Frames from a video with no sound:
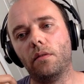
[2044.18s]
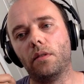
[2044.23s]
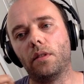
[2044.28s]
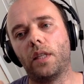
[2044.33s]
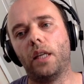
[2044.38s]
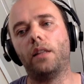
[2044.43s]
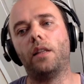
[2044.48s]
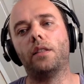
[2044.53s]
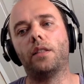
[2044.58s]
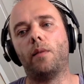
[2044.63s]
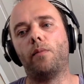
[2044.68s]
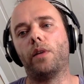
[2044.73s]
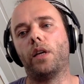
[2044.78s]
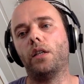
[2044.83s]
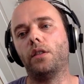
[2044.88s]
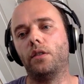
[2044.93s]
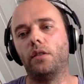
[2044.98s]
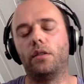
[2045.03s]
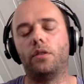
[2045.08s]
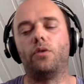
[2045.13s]
stateless
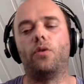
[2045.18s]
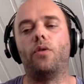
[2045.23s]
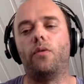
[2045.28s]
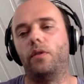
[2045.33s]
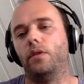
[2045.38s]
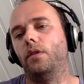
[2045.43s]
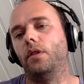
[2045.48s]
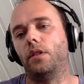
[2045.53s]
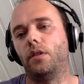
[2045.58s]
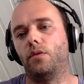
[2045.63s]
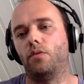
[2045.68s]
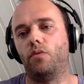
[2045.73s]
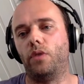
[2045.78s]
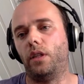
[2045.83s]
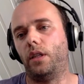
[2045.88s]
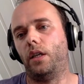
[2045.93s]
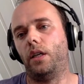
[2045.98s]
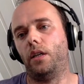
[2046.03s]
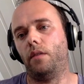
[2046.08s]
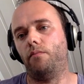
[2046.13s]
application is sort of this
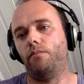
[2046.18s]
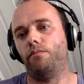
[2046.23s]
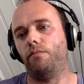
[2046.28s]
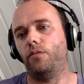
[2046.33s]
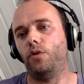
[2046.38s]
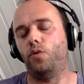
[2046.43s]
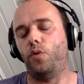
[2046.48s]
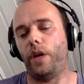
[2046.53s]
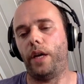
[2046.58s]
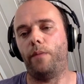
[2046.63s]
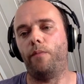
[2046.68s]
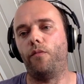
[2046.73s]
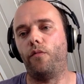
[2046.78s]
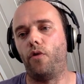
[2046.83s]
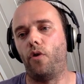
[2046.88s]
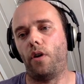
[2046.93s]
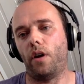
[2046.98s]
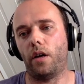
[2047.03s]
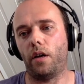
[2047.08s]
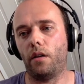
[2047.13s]
really dream
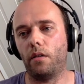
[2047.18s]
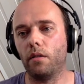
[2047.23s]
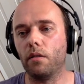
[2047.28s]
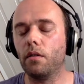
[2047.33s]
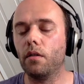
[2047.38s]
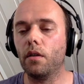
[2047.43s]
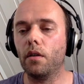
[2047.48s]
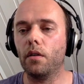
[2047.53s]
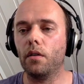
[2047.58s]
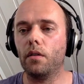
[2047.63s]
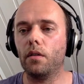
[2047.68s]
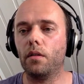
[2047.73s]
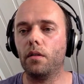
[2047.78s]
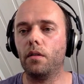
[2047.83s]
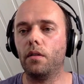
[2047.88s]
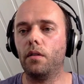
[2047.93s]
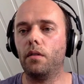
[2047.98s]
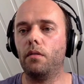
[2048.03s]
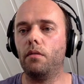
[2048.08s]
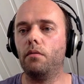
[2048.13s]
for a
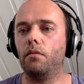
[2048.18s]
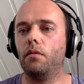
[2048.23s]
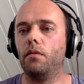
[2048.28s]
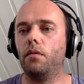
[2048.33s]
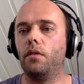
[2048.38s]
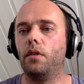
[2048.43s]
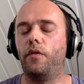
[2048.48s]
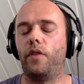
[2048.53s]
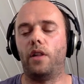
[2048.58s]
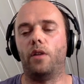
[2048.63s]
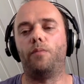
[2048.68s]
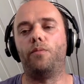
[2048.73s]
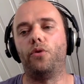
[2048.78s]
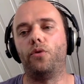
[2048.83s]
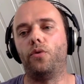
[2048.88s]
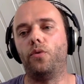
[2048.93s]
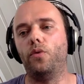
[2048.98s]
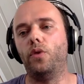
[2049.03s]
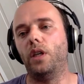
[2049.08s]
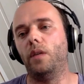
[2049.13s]

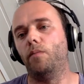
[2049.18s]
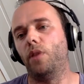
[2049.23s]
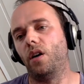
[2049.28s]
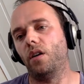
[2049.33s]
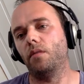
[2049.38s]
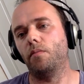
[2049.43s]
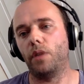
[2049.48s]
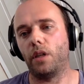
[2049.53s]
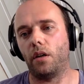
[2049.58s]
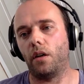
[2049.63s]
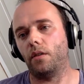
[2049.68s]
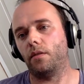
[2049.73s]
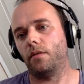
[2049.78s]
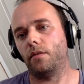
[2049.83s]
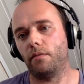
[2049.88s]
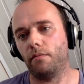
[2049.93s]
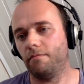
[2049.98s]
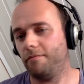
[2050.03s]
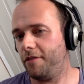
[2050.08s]
developer to debug because